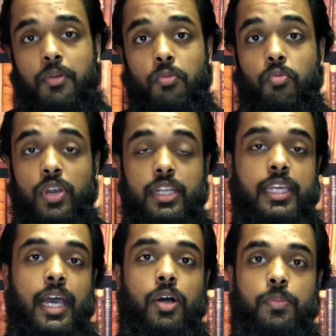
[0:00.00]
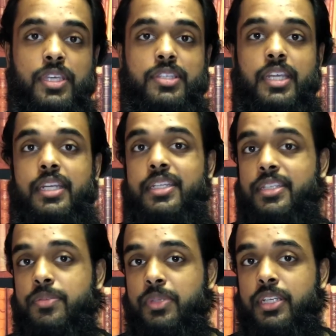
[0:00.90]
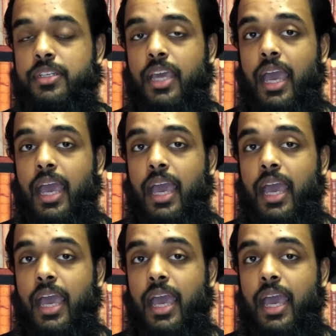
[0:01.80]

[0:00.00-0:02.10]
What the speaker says: really helped me stay disciplined